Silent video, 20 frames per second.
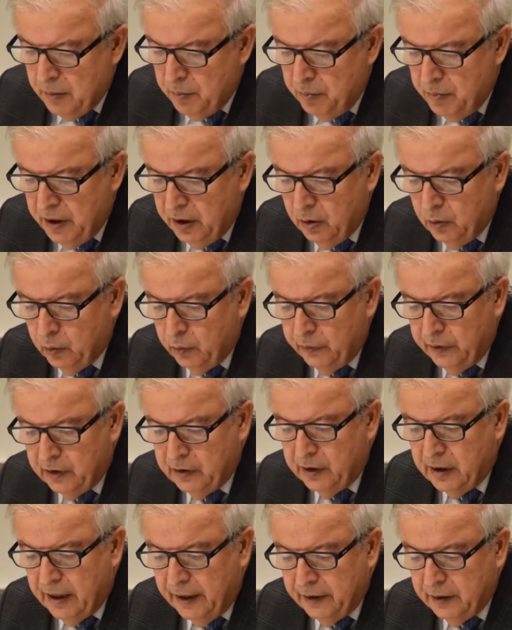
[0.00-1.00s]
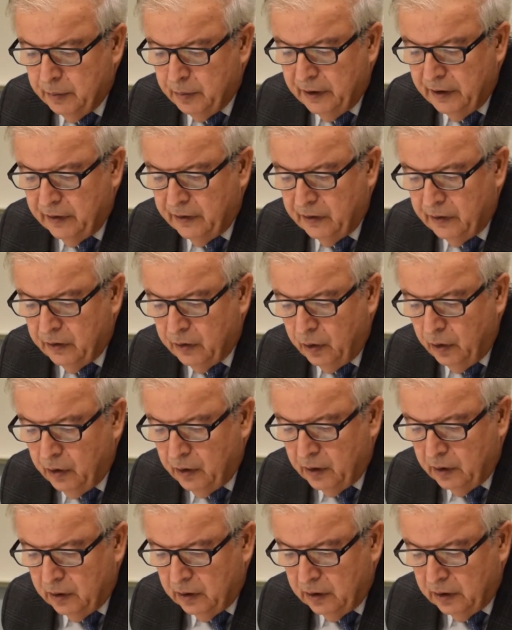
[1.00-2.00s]
many of which guided by
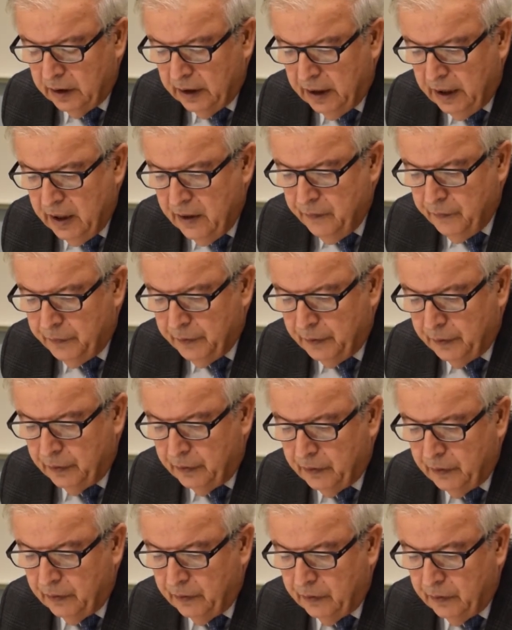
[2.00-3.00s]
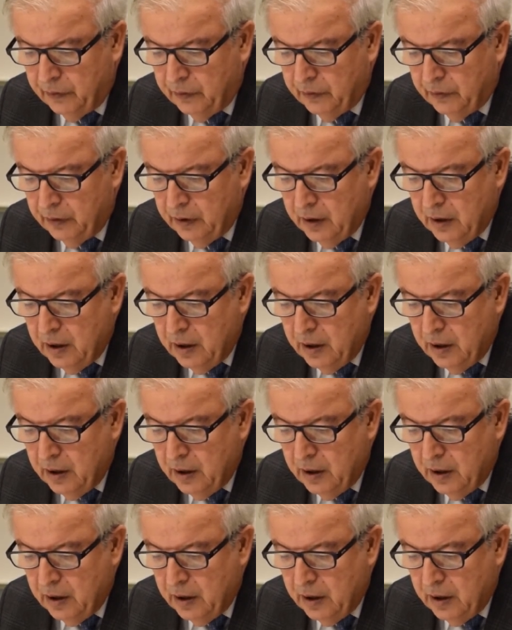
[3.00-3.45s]
external influences.